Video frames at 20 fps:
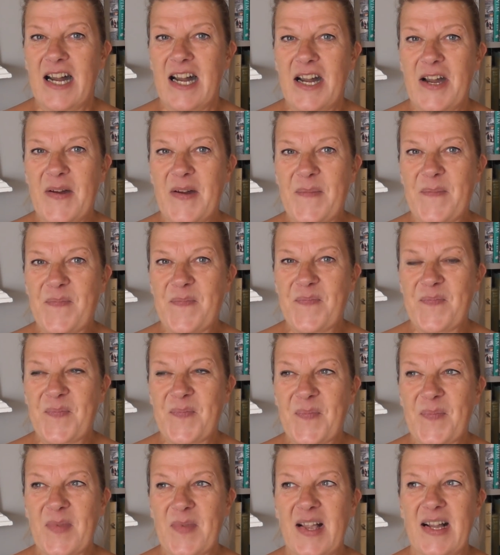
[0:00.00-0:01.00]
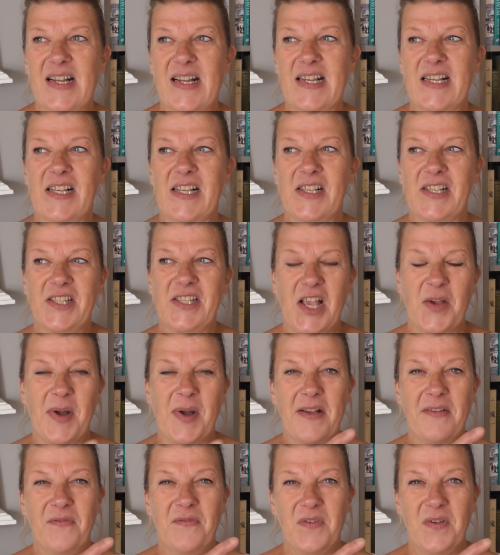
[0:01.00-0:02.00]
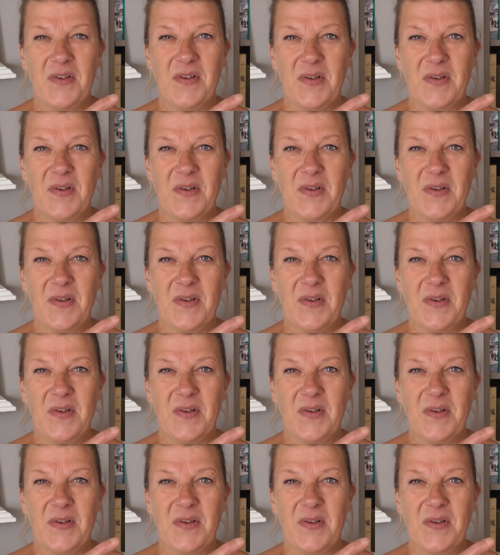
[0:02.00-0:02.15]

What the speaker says: So I